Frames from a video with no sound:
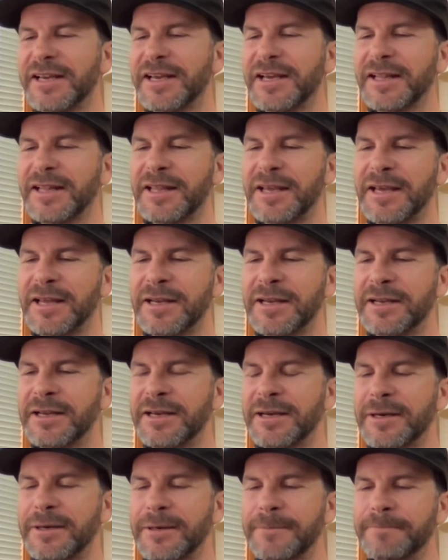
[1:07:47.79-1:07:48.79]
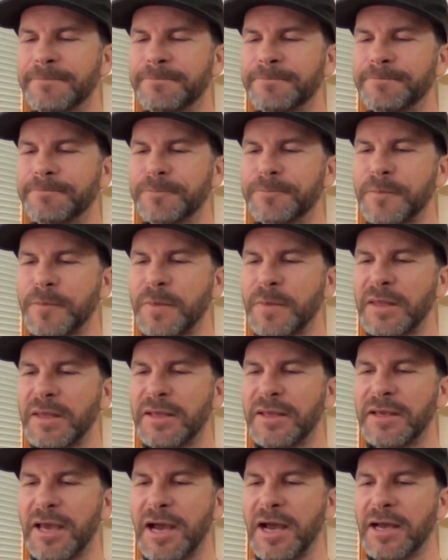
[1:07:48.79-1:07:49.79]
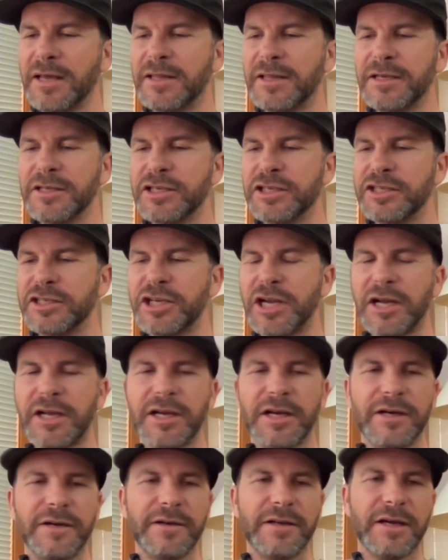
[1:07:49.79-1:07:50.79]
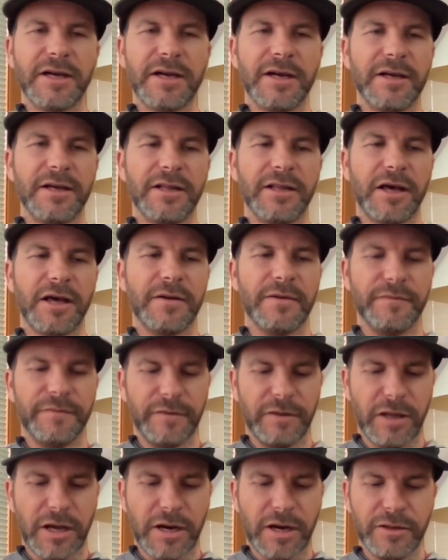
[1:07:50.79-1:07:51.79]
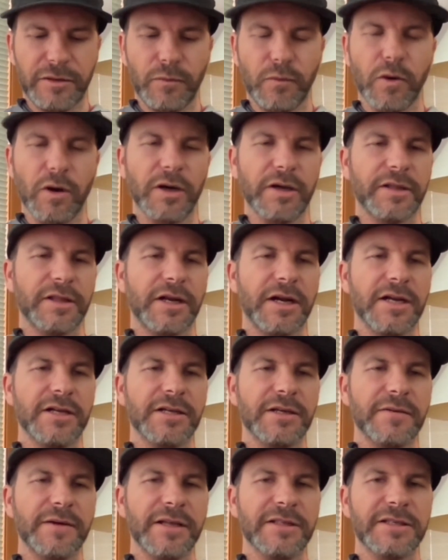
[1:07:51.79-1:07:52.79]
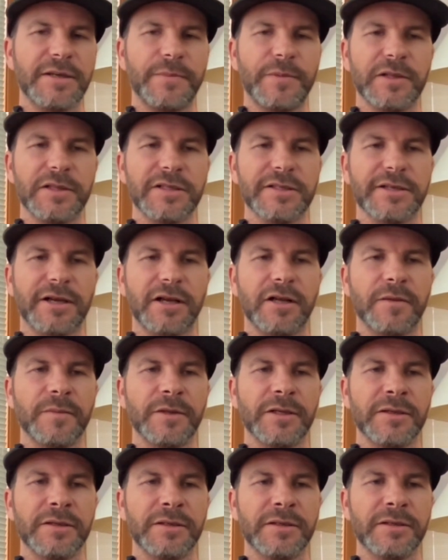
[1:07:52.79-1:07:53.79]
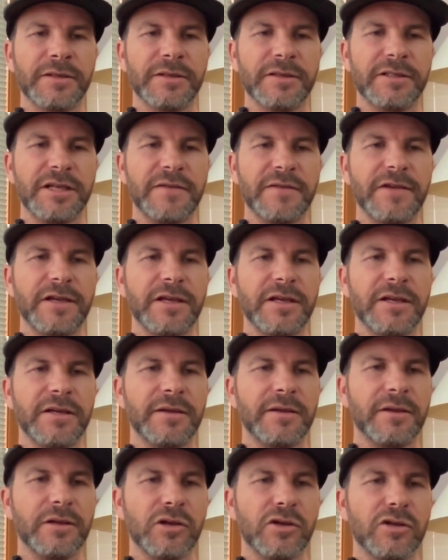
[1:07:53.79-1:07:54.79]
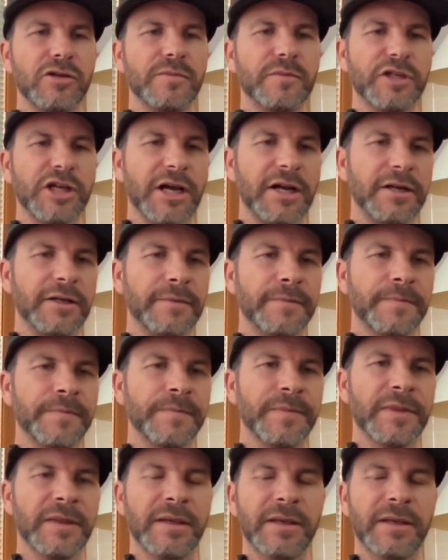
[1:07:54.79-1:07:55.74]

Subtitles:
And then and then just check out a lot of the work that I do ends up on the Salomon TV YouTube channel.